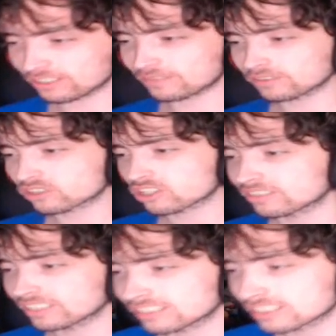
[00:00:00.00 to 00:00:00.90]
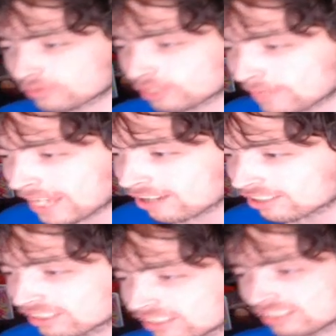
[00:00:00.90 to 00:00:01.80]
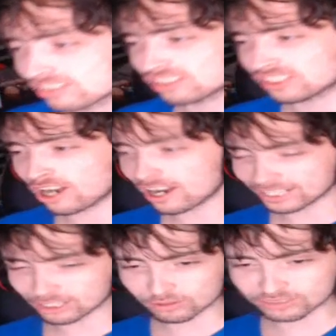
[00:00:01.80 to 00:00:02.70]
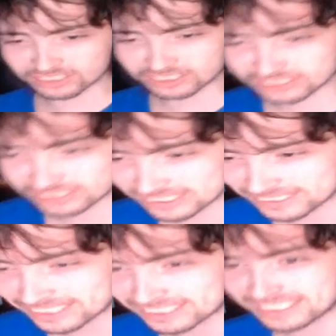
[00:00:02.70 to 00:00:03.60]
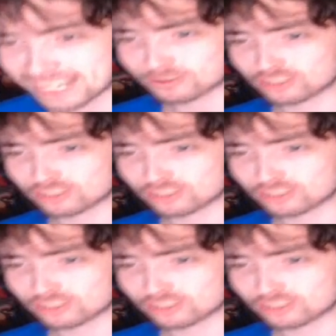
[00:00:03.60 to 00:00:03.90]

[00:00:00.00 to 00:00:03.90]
after show, it doesn't really matter because the audio didn't capture.